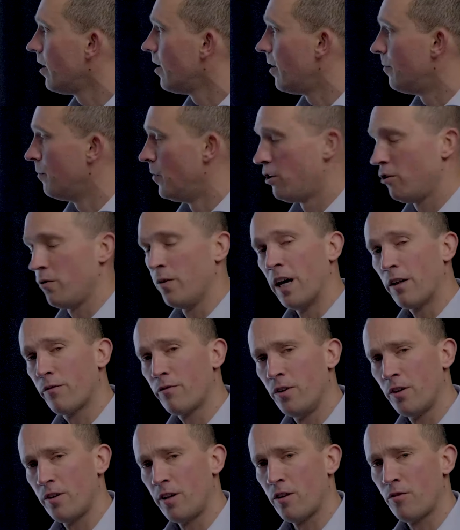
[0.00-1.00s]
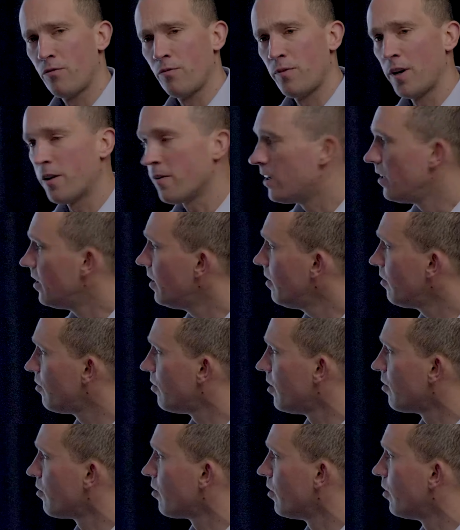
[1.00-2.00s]
Measuring heat flux is very
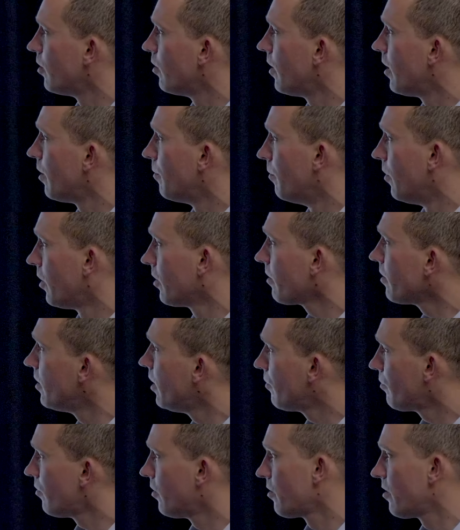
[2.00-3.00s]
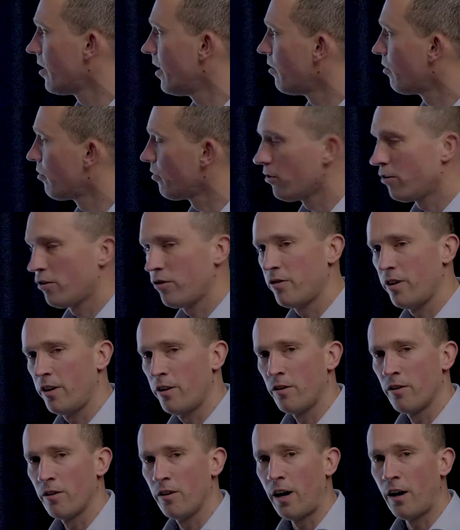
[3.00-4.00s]
easy. So modern heat flux sensors that
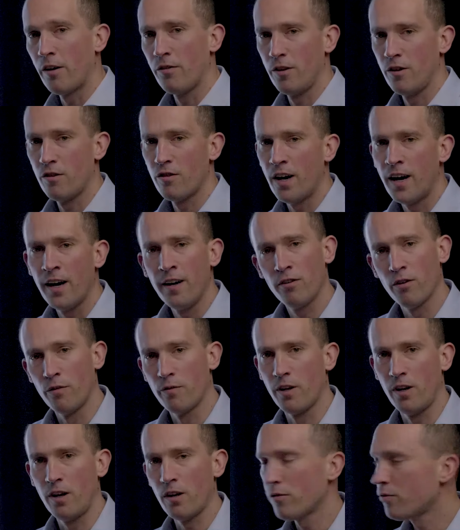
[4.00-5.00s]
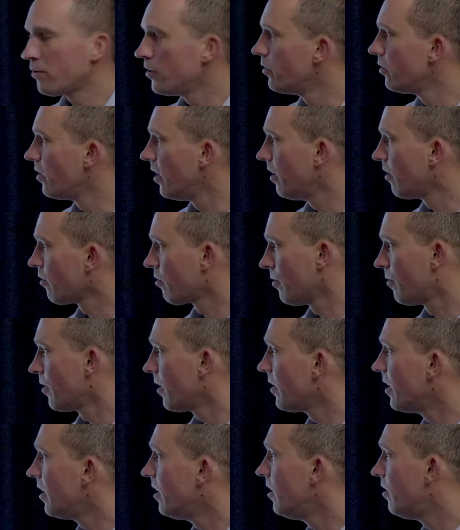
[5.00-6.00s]
are now designed over the last few years are
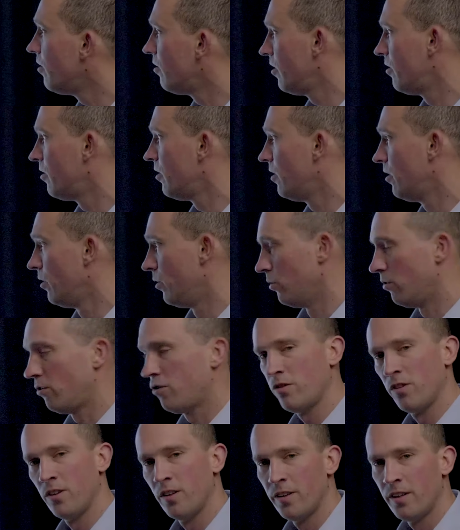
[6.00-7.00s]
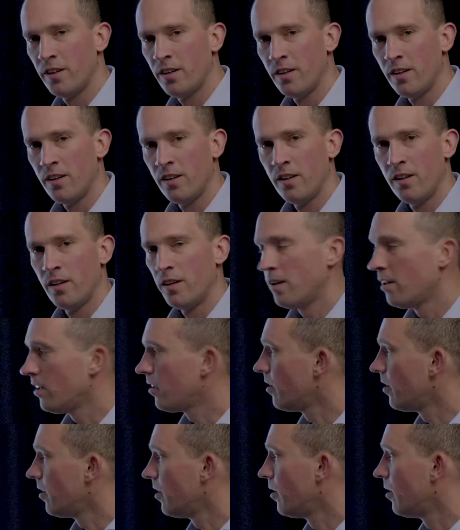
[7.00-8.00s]
very easy to use.
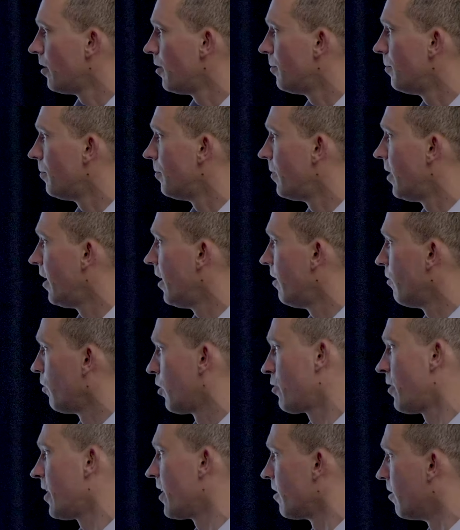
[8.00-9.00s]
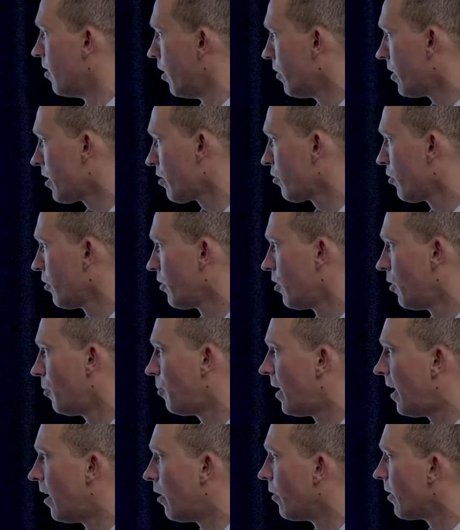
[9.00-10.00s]
They require no external
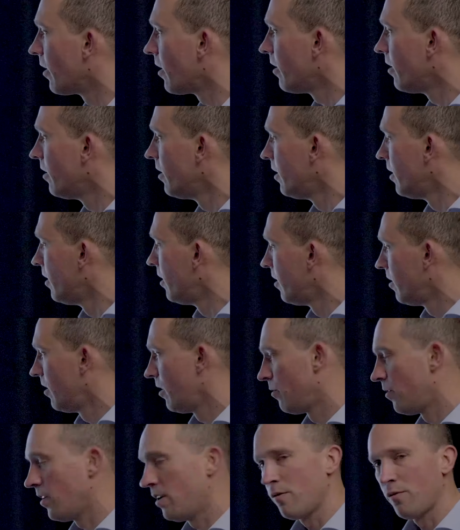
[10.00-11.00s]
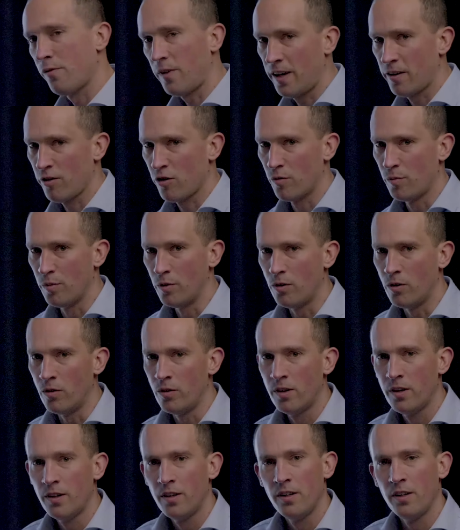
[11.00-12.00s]
power, they're very
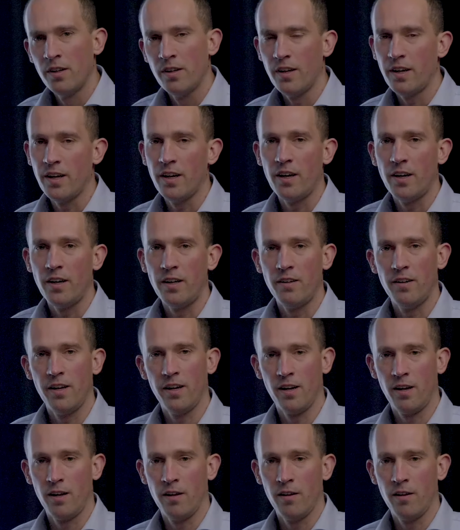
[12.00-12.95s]
flexible, and they